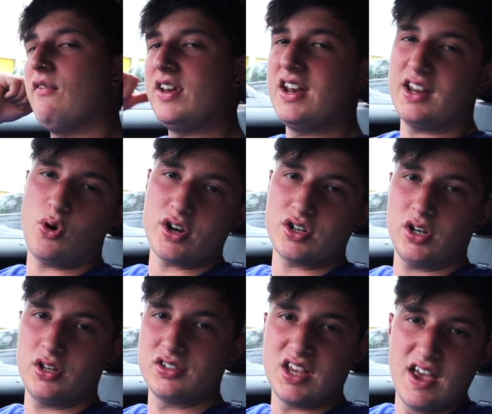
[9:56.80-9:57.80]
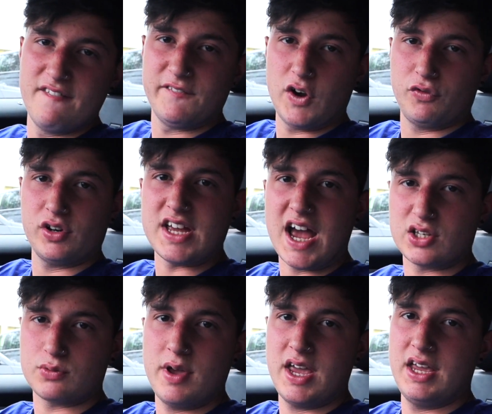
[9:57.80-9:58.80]
you ever need any questions, feel free to
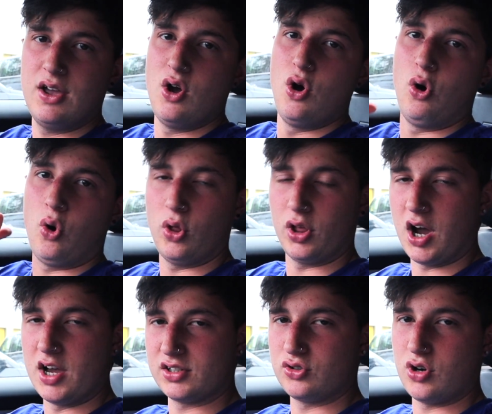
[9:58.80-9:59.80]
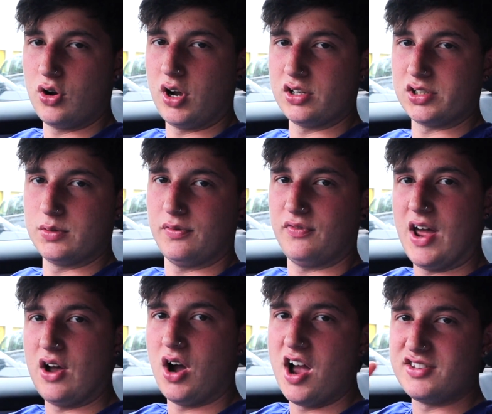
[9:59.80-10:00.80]
ask me or the guys at Control Customs. But for
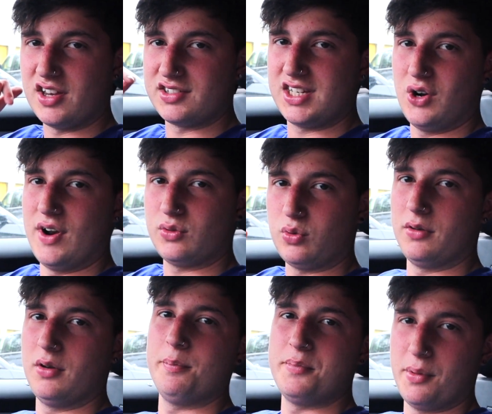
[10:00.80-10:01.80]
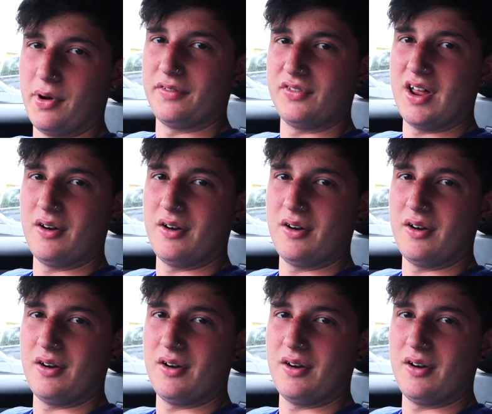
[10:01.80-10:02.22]
now guys, I'll see you on the next one. Bye bye for